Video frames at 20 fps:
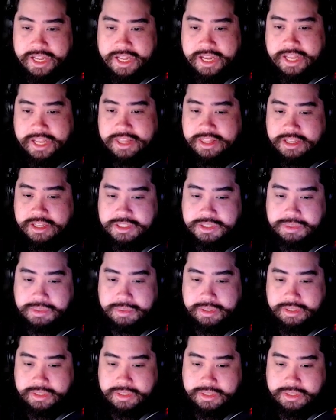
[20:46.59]
I think so,
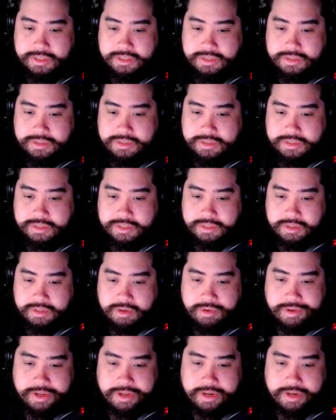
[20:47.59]
at least.
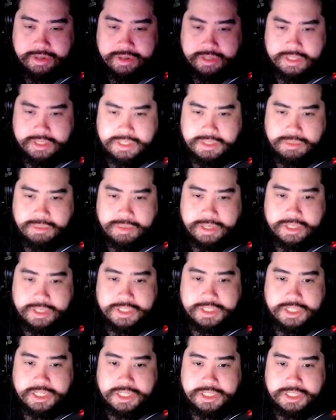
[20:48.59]
Oh, here. This is where I can
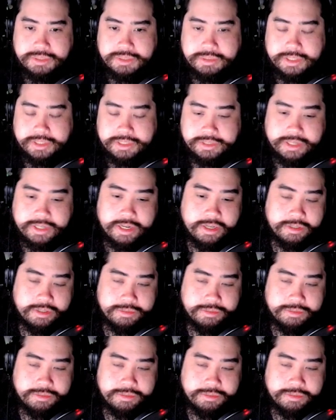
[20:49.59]
change it, right? Yeah.